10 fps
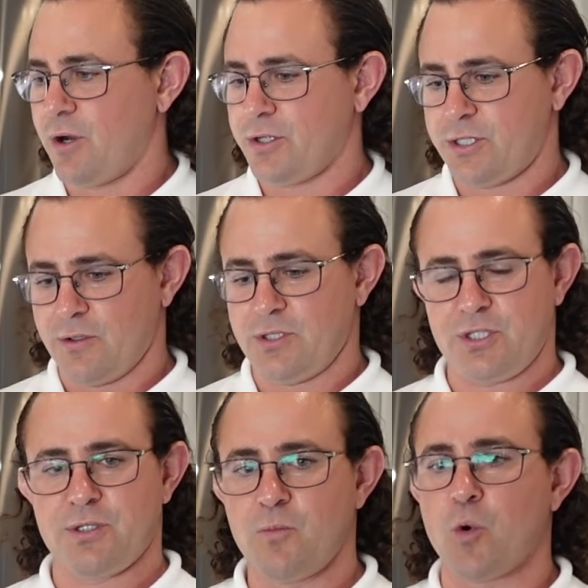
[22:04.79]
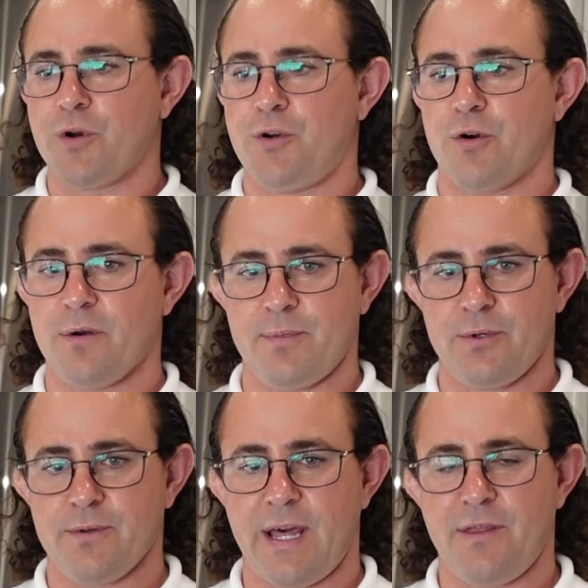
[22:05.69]
also is just more
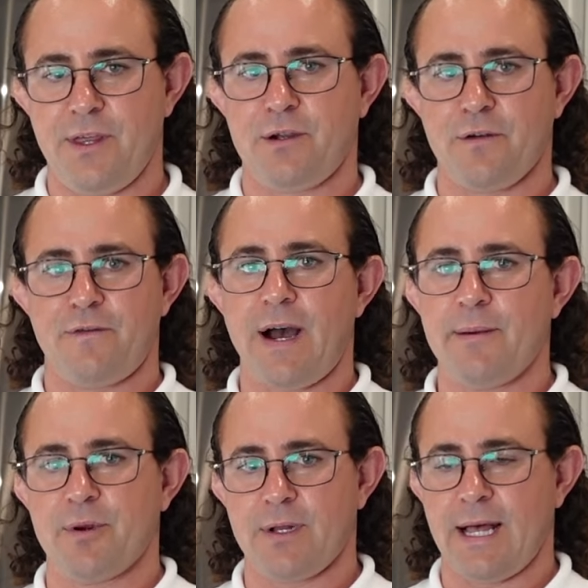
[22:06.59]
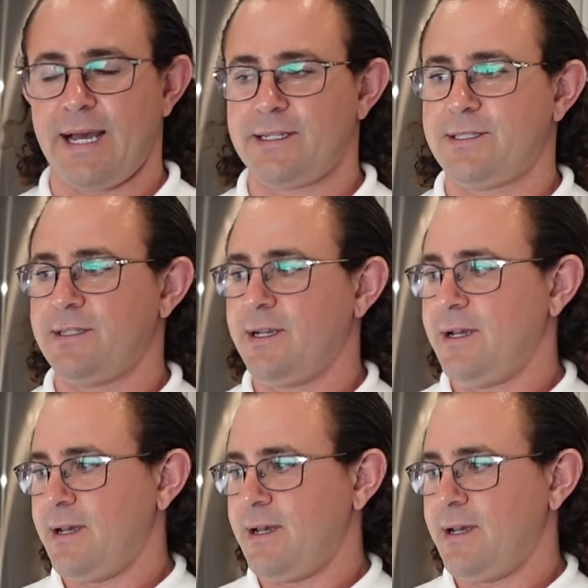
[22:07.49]
durable. That thicker fiberglass,